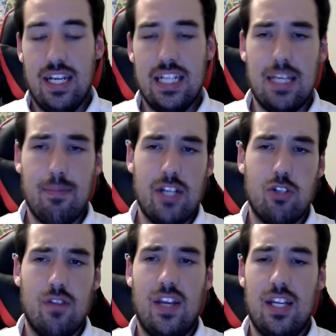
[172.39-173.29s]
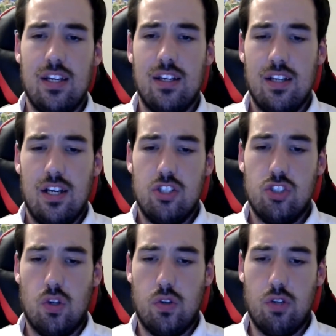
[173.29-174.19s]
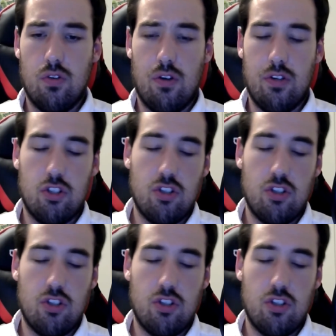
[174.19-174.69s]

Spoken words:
It's a Metroidvania, so you're